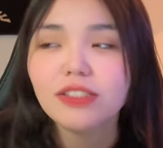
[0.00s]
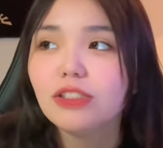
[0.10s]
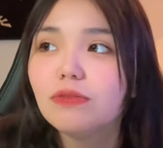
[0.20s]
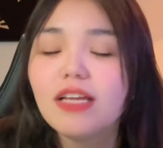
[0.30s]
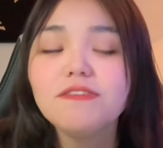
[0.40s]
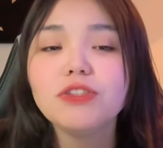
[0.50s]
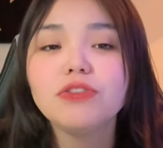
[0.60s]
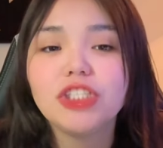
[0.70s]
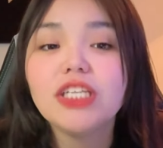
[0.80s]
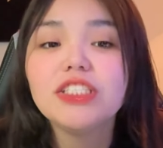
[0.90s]
so Love
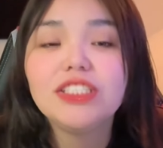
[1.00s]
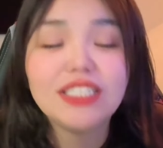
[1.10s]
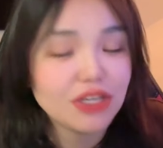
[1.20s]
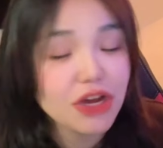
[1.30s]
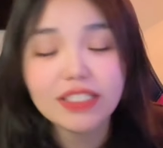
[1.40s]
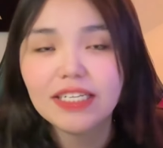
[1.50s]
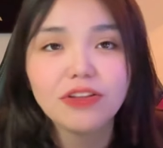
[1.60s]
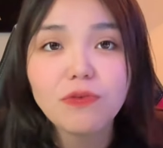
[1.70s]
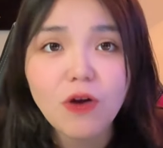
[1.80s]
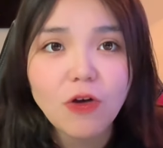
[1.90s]
Don't Judge did not do
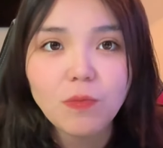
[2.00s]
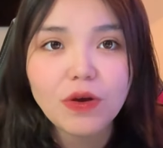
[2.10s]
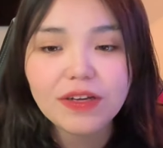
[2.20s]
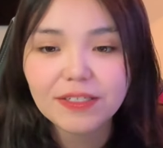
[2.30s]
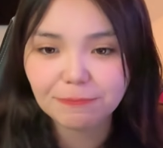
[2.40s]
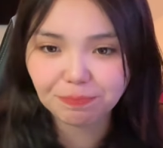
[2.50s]
their homework